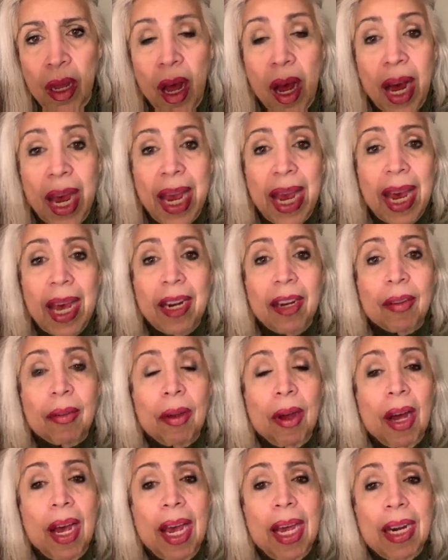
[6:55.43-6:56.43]
I had
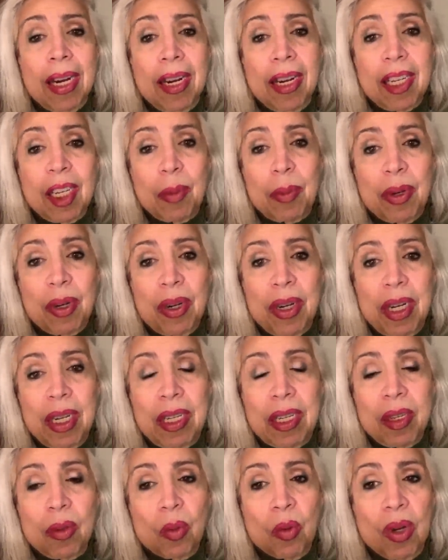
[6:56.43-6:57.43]
an
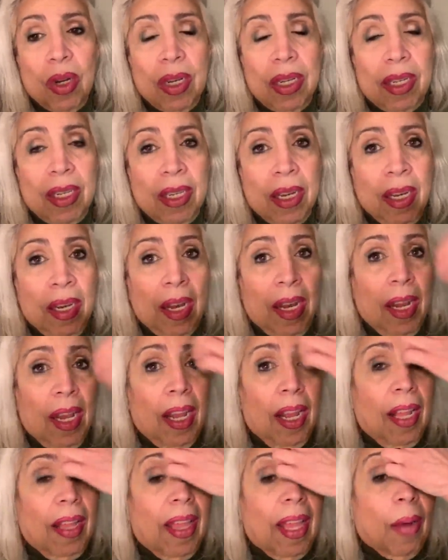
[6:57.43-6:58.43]
experience once
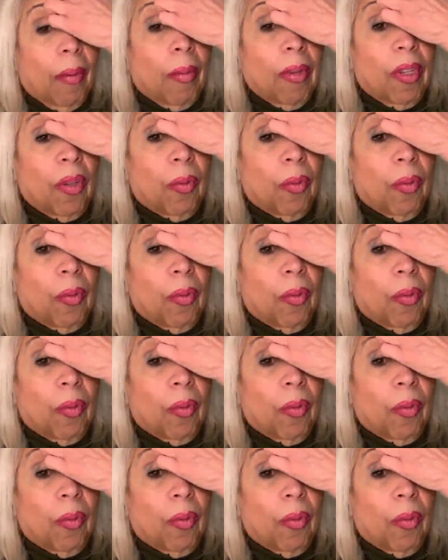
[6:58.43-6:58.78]
that was